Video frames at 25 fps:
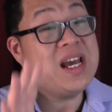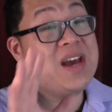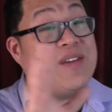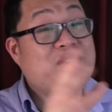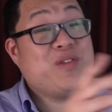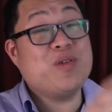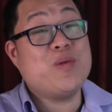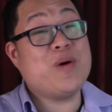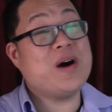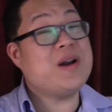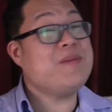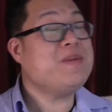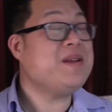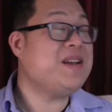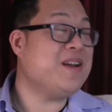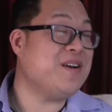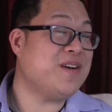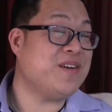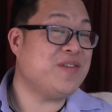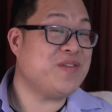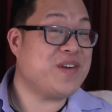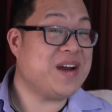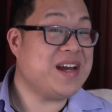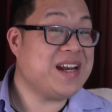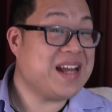if you want to be
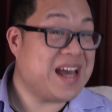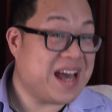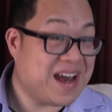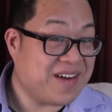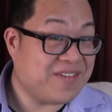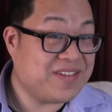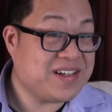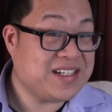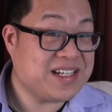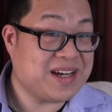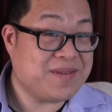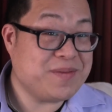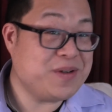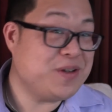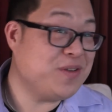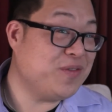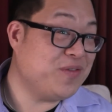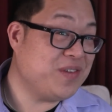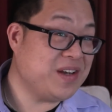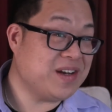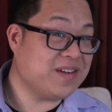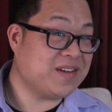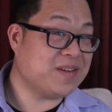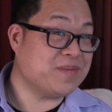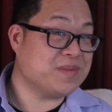notified every time a new
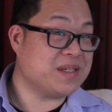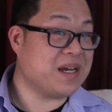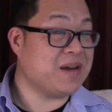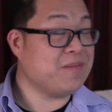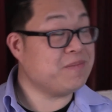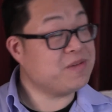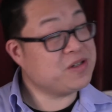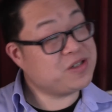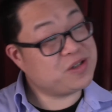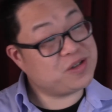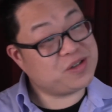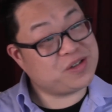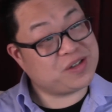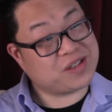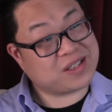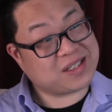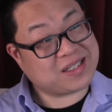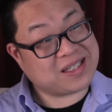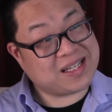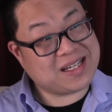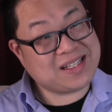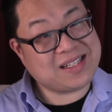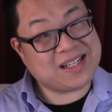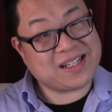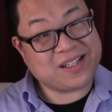video comes out, be sure to
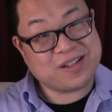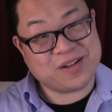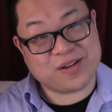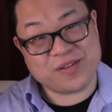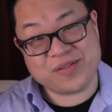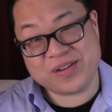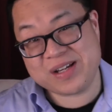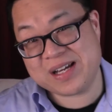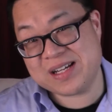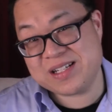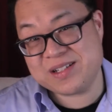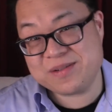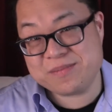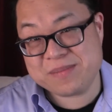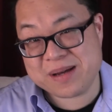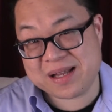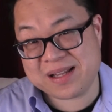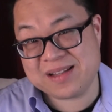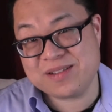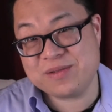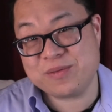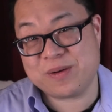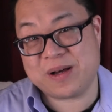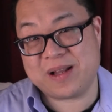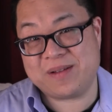click that notification bell
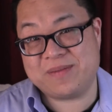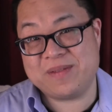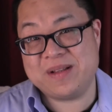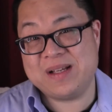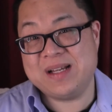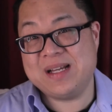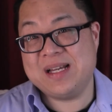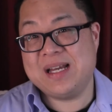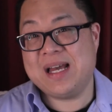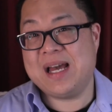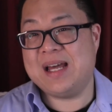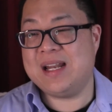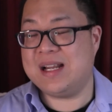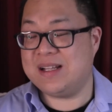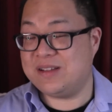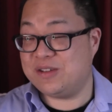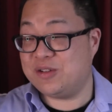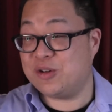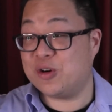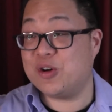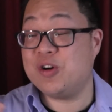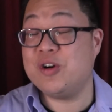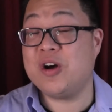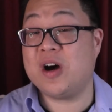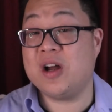as well. And then
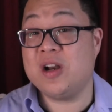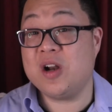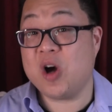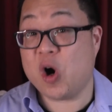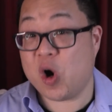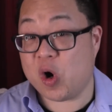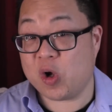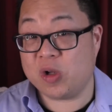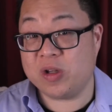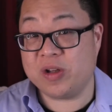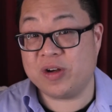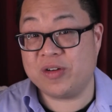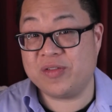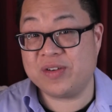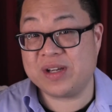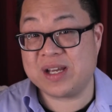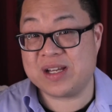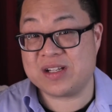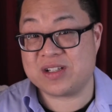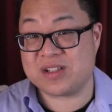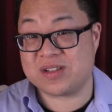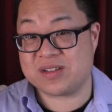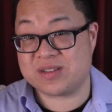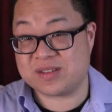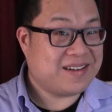turn on all
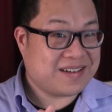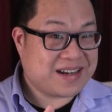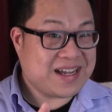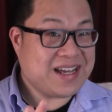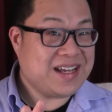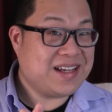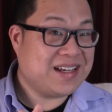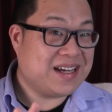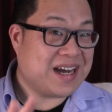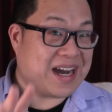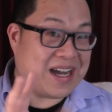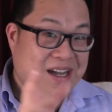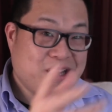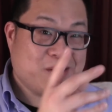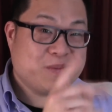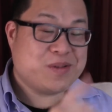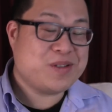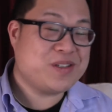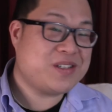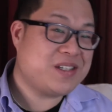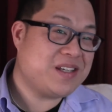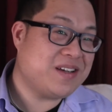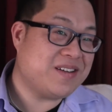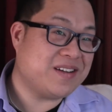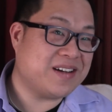notifications. Okay, I hope to
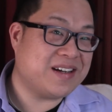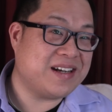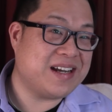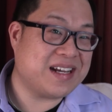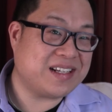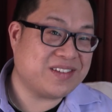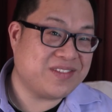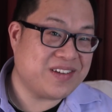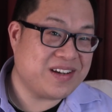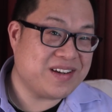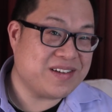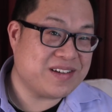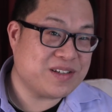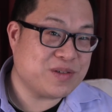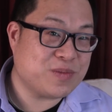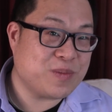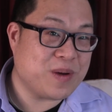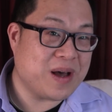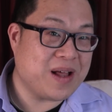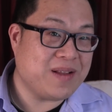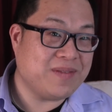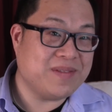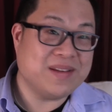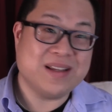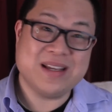see you on the next video as
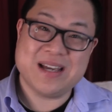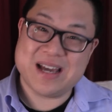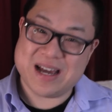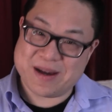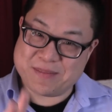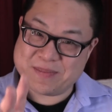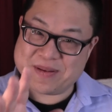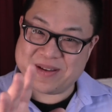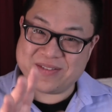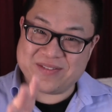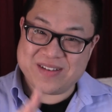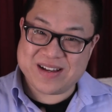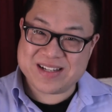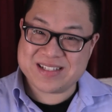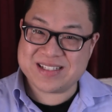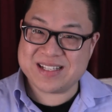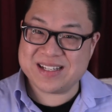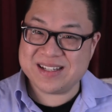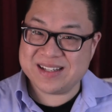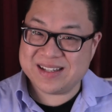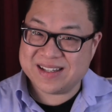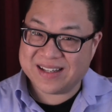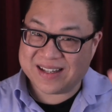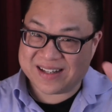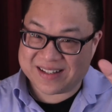well. Happy
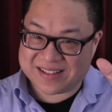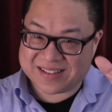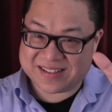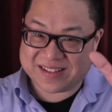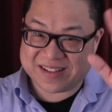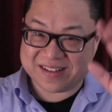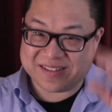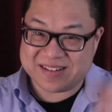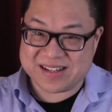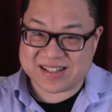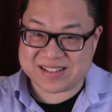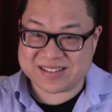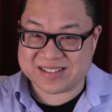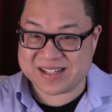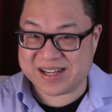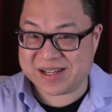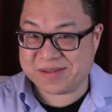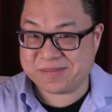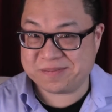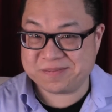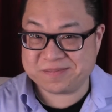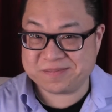investing, and I'll see you next time.